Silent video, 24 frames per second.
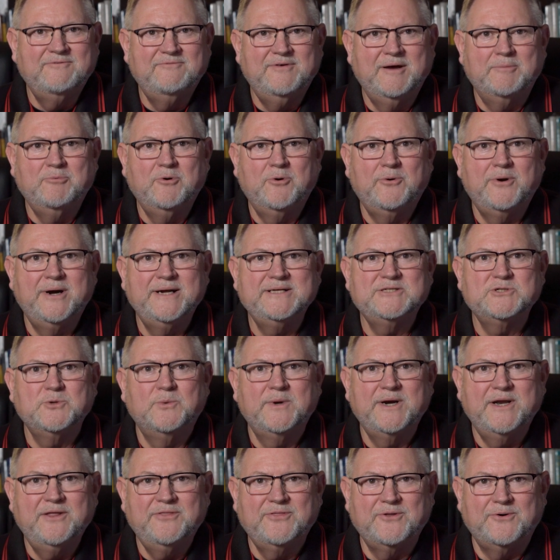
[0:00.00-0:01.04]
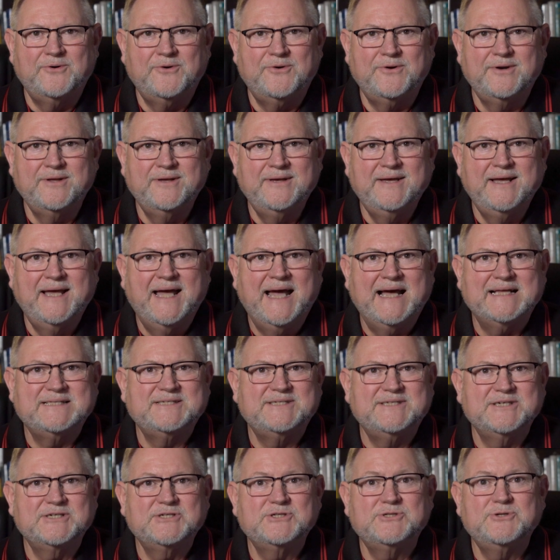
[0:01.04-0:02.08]
February 23rd at
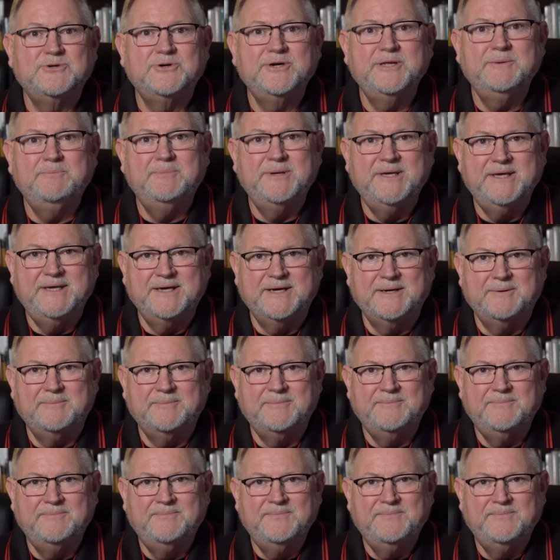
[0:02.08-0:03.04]
6:30 p.m.